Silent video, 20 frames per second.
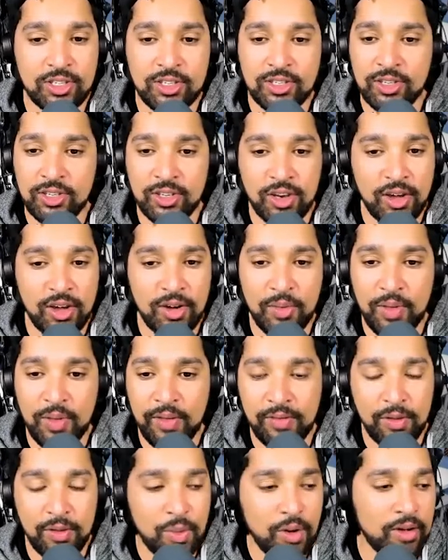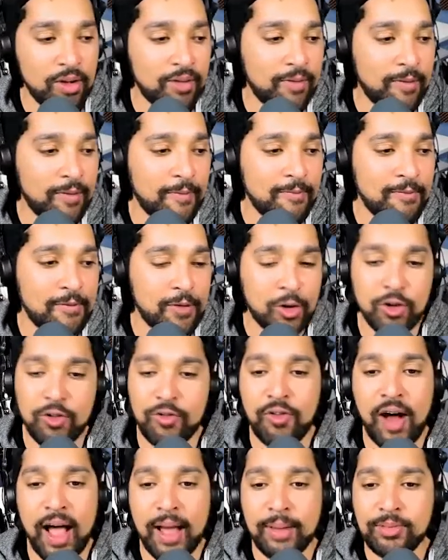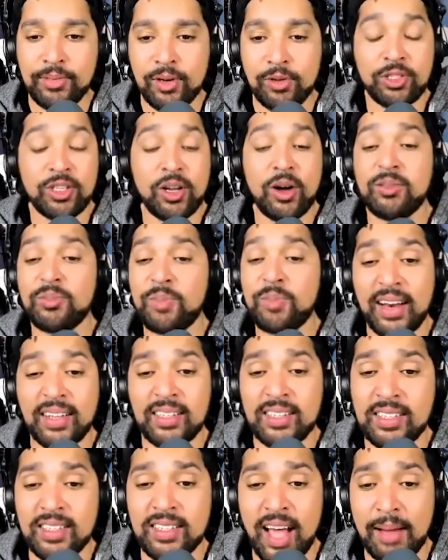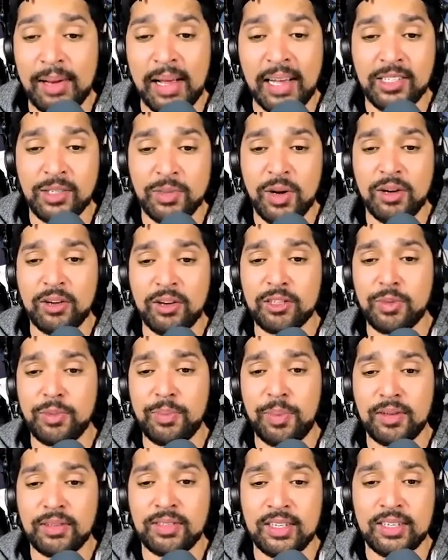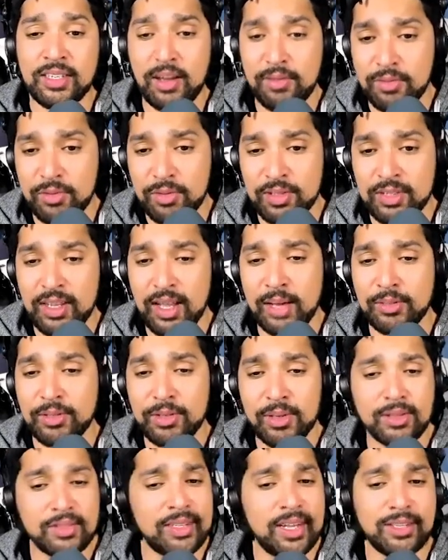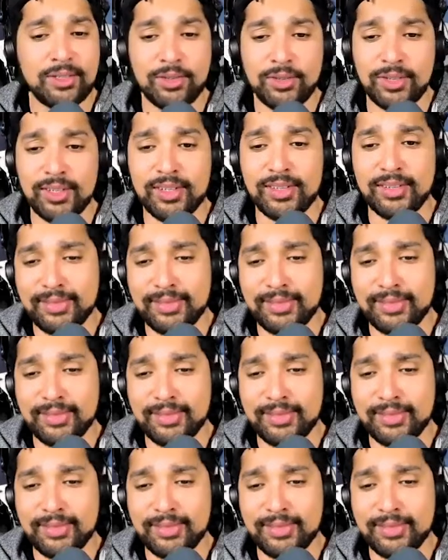if you want good vibes, also on Midas's timeline as well, because we post each other all the time as well. So that's all good.